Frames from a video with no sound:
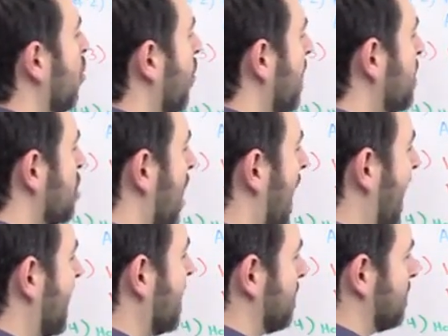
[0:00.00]
Which
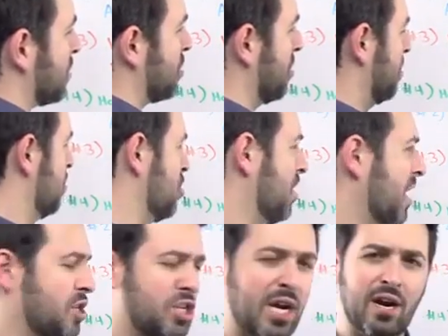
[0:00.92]
items should
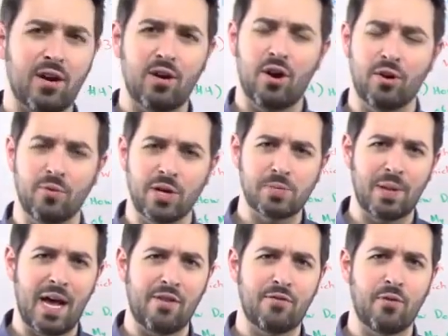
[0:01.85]
I share on which
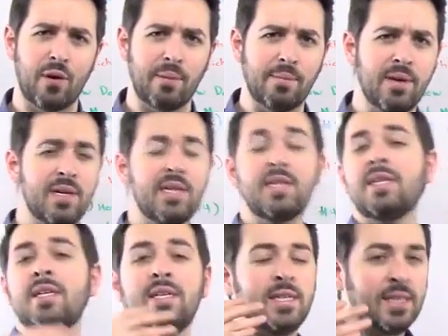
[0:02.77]
platform?
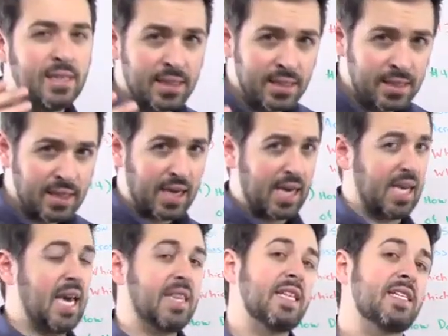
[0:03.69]

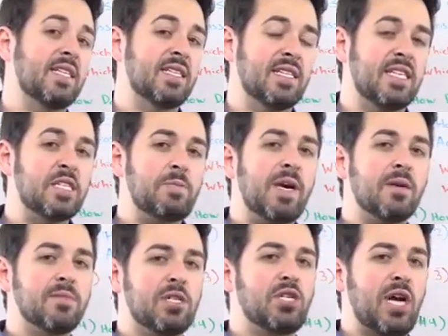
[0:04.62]
Again, this
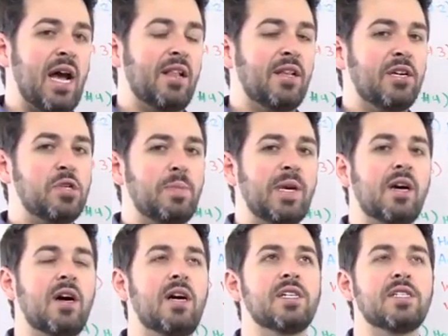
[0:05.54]
becomes a challenge
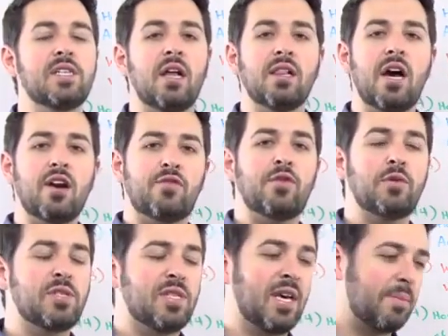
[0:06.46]
because a lot of
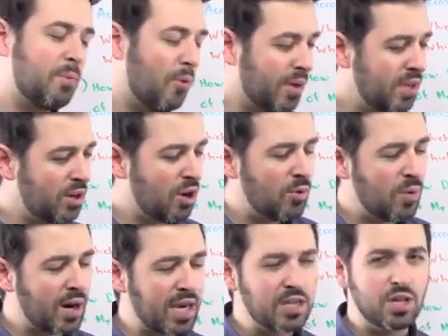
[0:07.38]
folks think, boy,
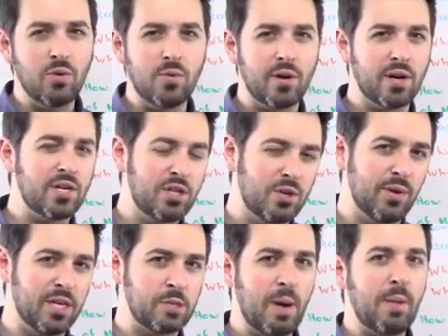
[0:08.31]
what I don't want to do
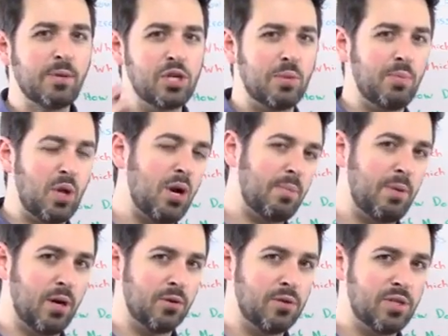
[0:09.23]
is publish a blog
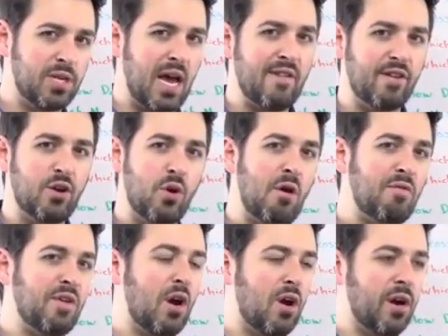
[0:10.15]
post, have it go out
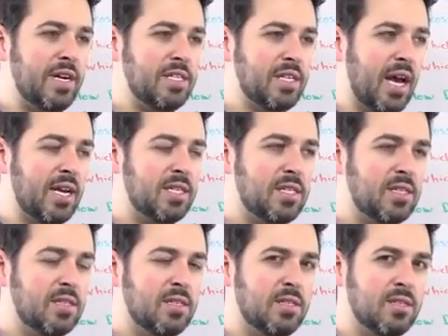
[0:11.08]
via
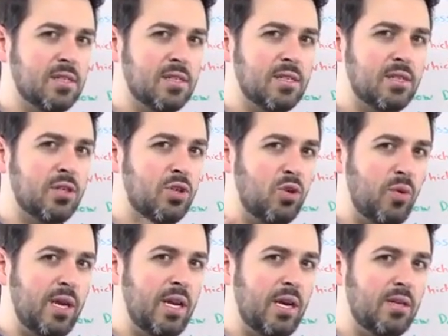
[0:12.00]
RSS,
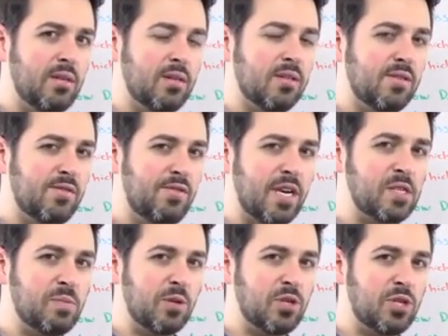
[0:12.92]
tweet it,
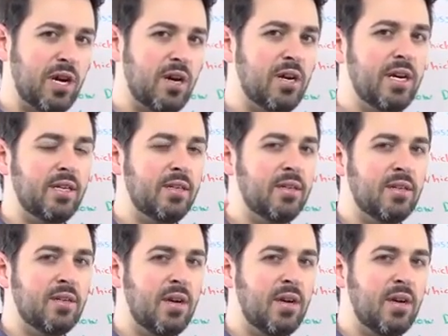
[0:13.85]
Facebook share it,